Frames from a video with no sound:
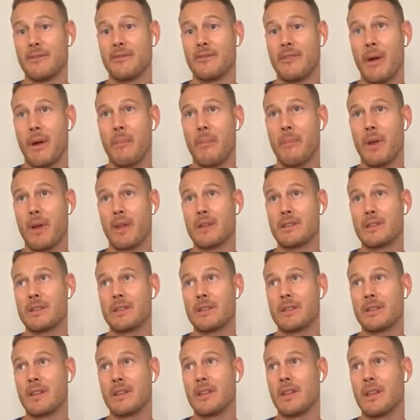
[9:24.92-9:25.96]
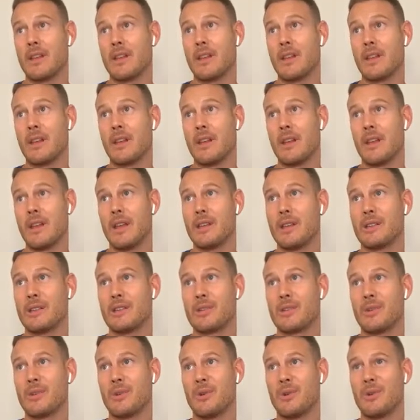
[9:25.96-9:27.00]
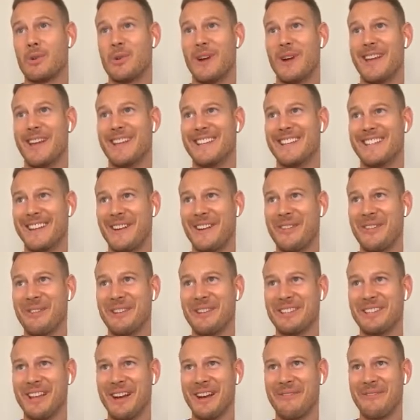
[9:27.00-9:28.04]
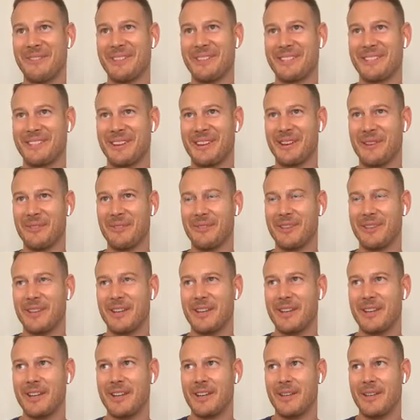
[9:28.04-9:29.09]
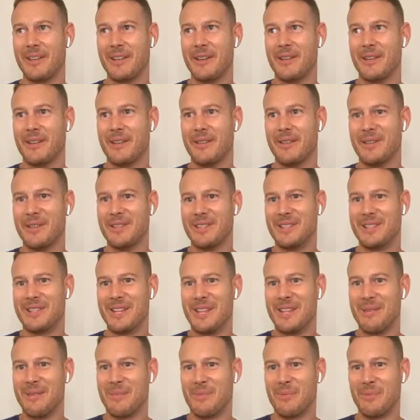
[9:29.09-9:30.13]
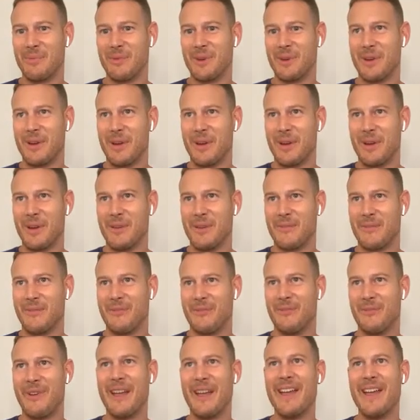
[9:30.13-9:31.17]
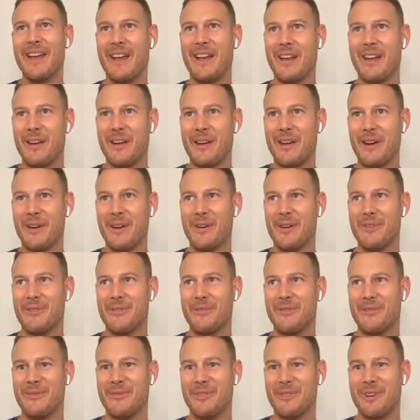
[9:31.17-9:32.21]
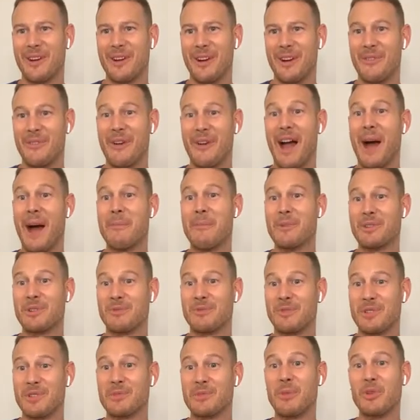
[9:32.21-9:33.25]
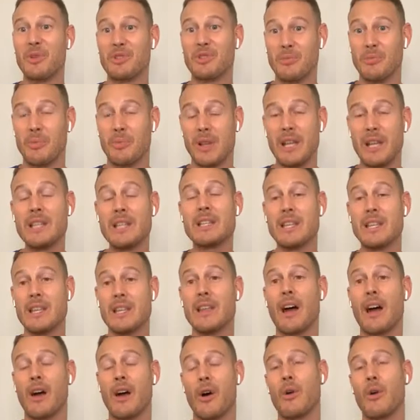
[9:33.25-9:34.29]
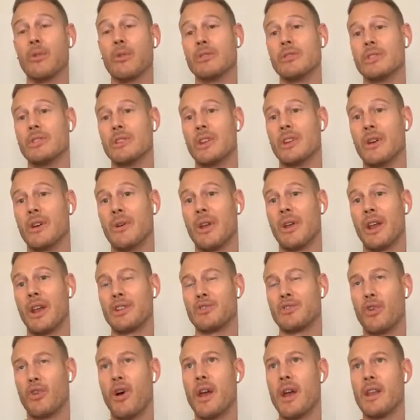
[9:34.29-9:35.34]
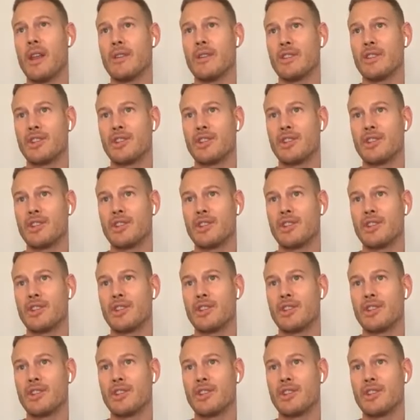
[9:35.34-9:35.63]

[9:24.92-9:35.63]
fan base, I always have this kind of deep fear of how much responsibility that holds, you know. And I try and